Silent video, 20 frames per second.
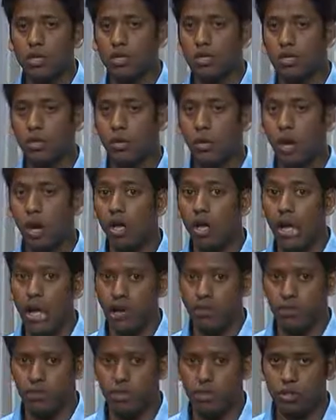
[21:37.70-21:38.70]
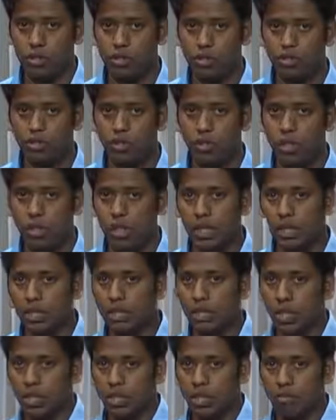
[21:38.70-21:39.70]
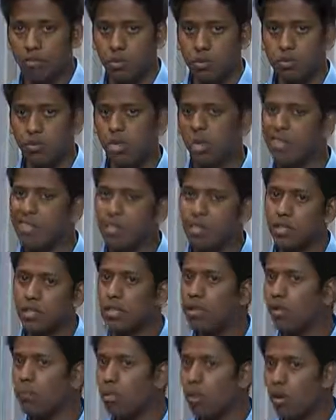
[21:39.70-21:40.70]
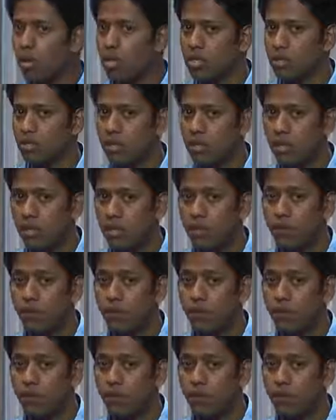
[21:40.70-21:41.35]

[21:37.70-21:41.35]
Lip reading: So on average, each customer brings in approximately